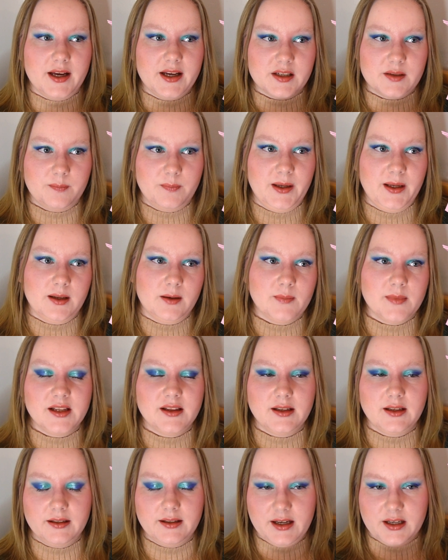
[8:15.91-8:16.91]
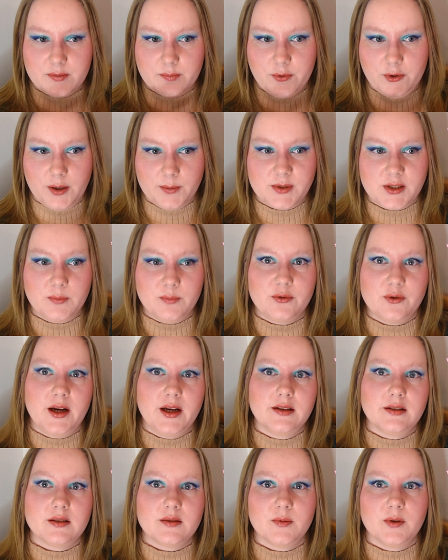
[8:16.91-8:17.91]
as pigmented as perhaps the
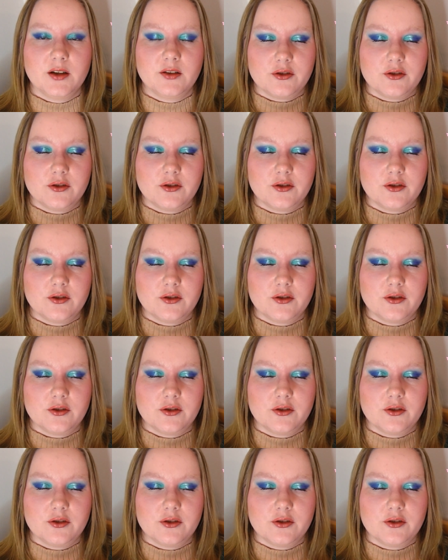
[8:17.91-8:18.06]
brands.